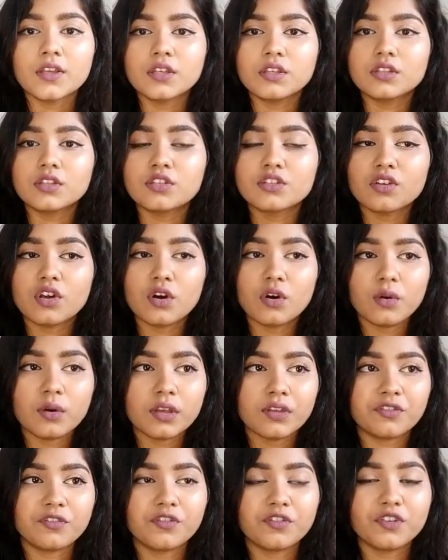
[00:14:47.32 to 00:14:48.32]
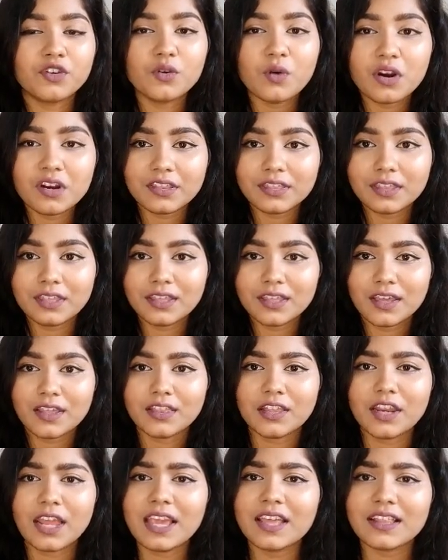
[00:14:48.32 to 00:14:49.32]
So if you are thinking
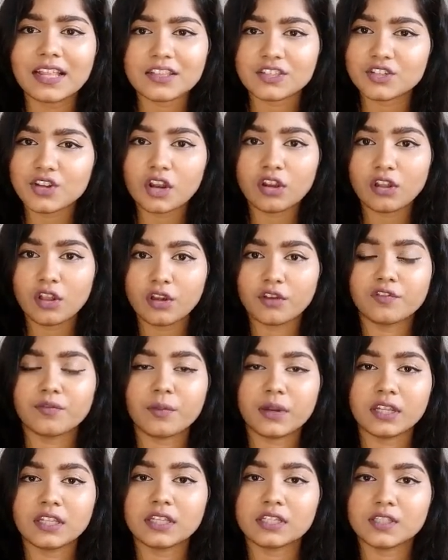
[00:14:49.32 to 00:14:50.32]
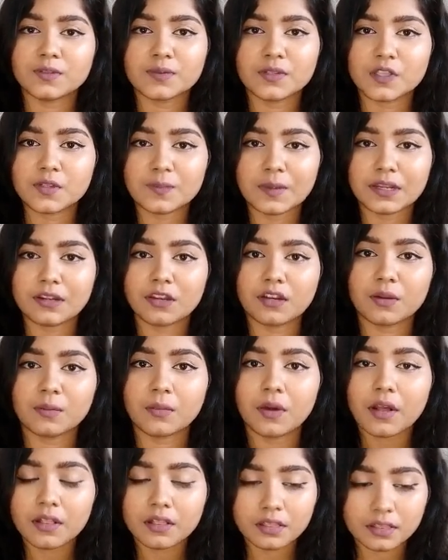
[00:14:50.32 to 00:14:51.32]
that, hey, that's not a lot of money that's been spent in a
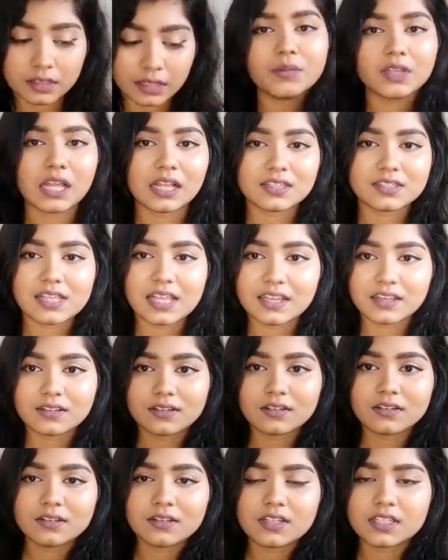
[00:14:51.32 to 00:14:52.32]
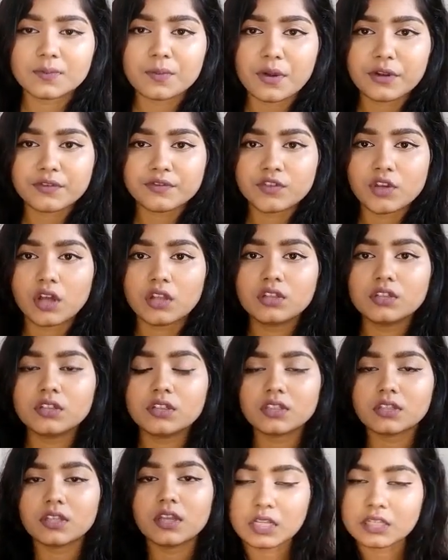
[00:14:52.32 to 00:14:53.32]
month, that's like this amount of
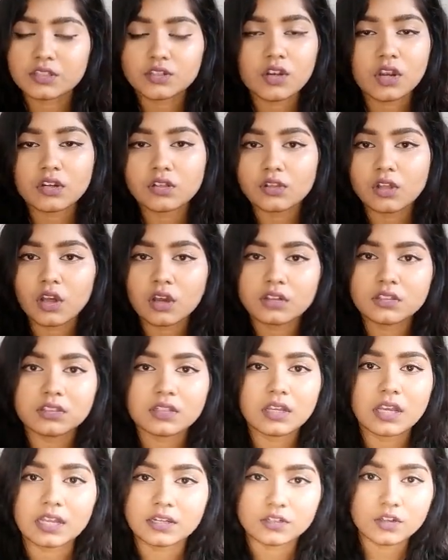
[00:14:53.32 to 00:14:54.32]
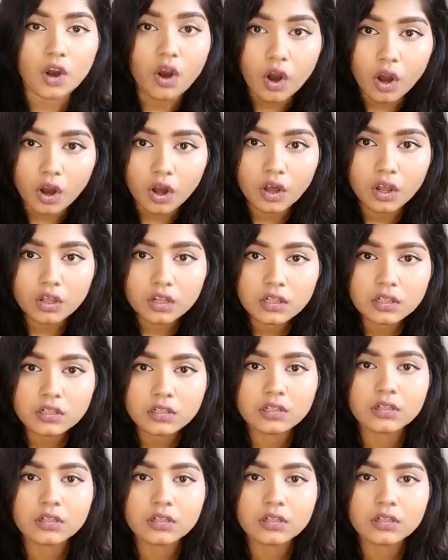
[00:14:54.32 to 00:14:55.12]
dollars, that's not a lot at all.